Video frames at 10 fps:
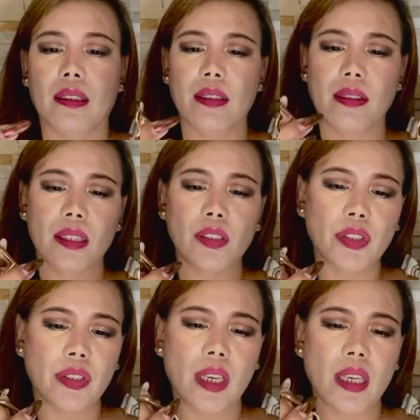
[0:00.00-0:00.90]

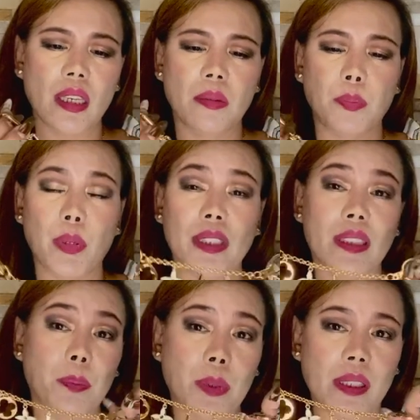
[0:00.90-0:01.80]
Such a
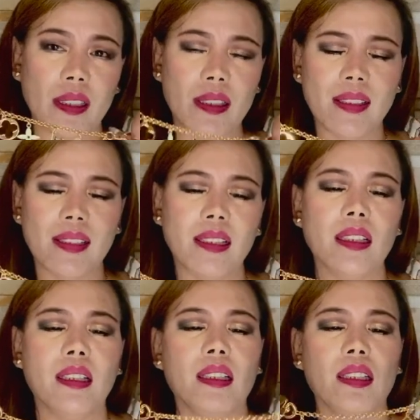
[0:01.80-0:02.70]
pretty piece
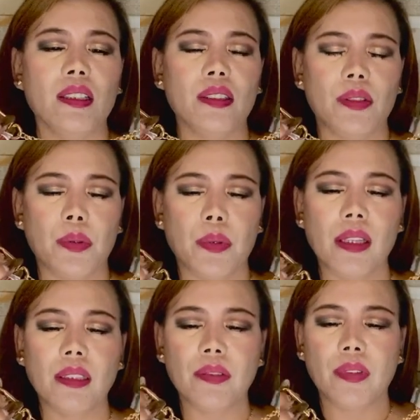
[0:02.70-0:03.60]
to
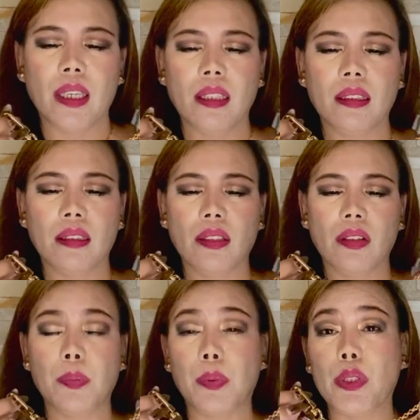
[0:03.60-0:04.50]
elevate
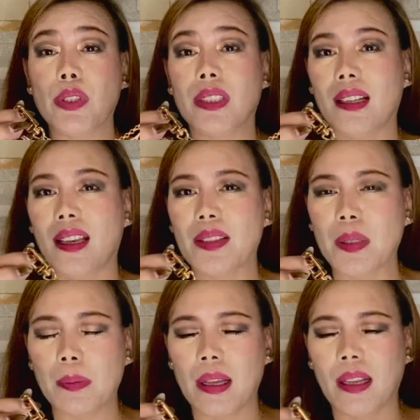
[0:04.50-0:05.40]
or personalize
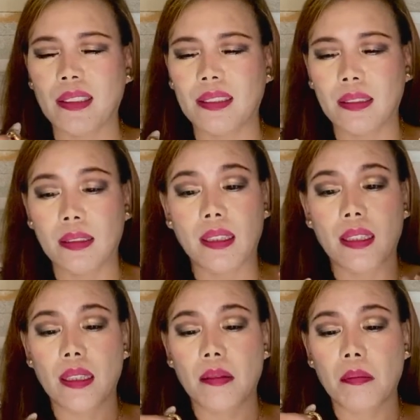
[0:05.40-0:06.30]
a bag.
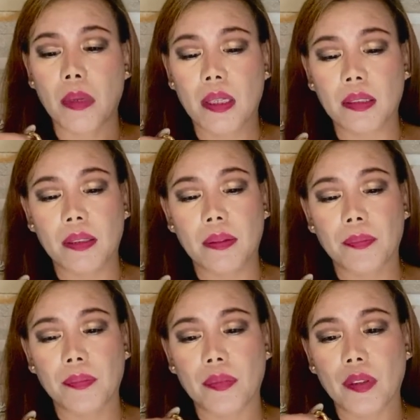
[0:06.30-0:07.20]
But
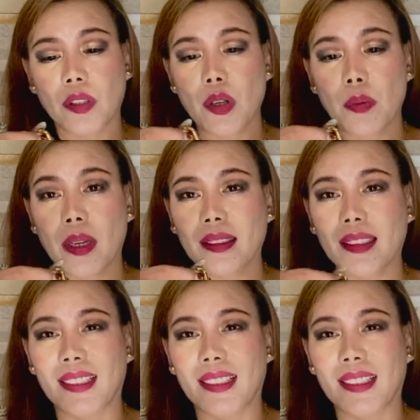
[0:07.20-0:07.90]
you know what?